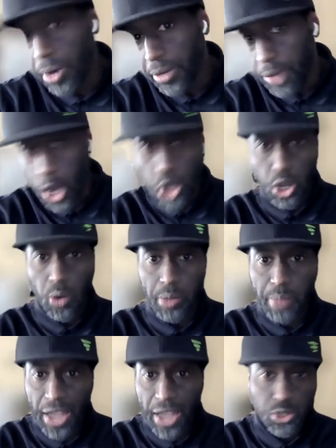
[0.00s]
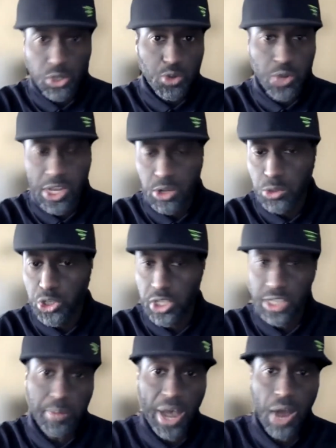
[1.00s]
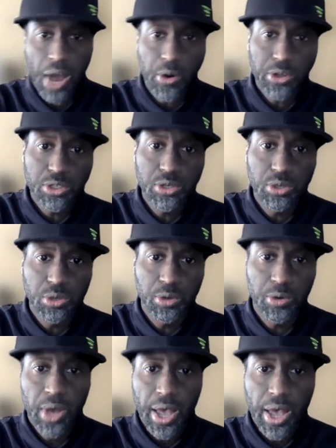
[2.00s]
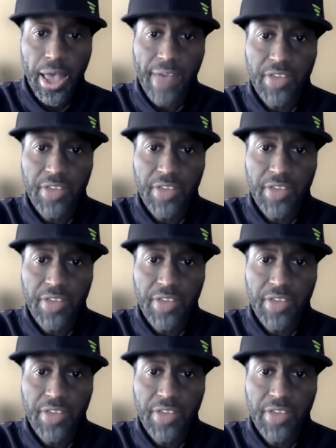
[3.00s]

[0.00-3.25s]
But going back, so you can use Just Add Power to